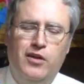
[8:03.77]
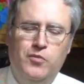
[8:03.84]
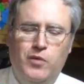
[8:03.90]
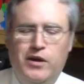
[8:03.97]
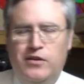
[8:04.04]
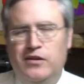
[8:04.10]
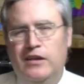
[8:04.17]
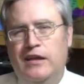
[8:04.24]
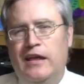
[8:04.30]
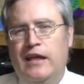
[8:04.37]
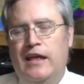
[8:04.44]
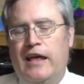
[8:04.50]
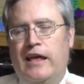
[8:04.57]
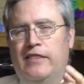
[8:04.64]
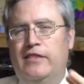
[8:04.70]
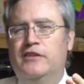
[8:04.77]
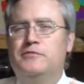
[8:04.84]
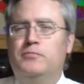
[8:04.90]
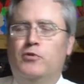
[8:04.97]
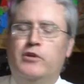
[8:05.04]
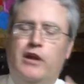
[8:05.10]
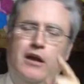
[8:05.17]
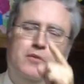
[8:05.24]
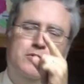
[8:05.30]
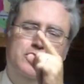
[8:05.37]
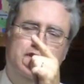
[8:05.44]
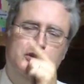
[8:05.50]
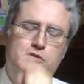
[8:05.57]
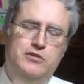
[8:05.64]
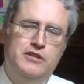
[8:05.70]
Well, at this point, I was
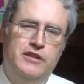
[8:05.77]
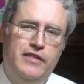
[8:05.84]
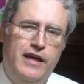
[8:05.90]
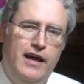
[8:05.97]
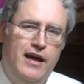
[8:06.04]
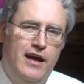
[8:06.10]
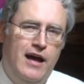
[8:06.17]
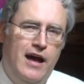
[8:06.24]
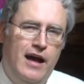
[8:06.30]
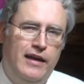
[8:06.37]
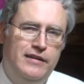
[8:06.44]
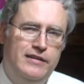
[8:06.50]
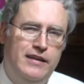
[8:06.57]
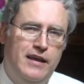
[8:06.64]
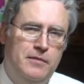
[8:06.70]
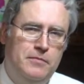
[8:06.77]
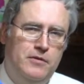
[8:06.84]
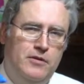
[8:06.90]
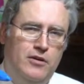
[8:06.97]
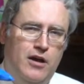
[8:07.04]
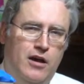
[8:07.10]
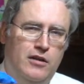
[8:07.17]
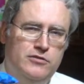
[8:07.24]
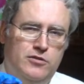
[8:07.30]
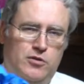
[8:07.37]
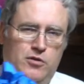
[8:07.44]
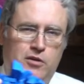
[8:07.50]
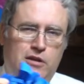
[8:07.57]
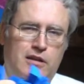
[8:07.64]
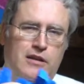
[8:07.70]
using that high temp nozzle
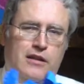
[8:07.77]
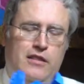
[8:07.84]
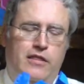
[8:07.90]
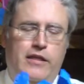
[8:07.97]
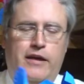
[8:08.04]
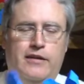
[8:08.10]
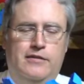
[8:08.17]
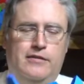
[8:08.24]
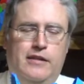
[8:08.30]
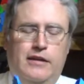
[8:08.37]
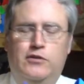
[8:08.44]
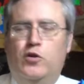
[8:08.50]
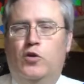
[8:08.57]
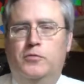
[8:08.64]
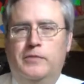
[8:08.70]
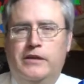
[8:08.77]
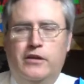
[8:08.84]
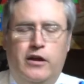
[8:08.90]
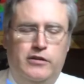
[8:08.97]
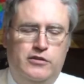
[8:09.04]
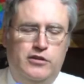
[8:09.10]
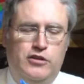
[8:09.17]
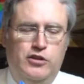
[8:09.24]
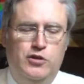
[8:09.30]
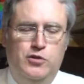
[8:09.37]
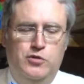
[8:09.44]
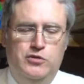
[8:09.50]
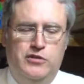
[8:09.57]
that they told me not to use.